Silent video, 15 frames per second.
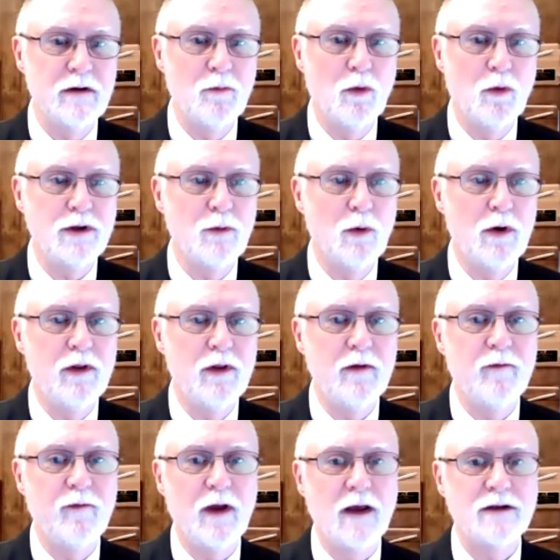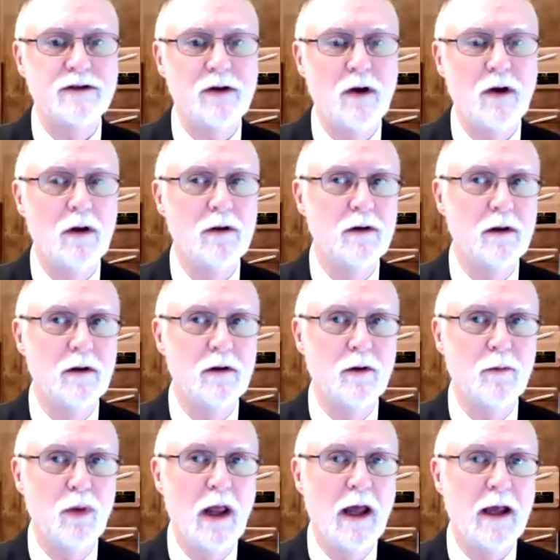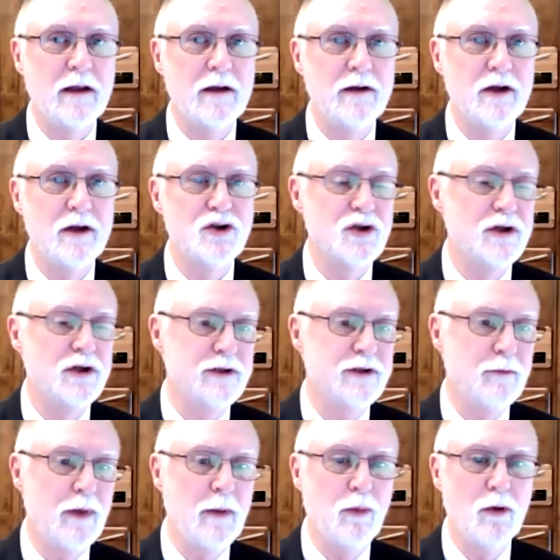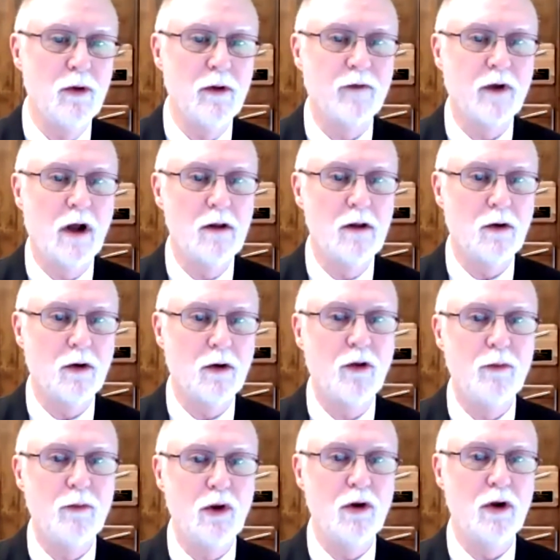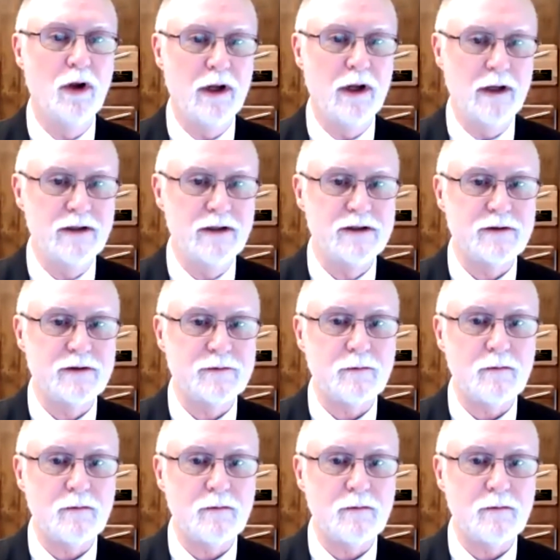What are the effects on the Black, Indigenous, and people of color communities,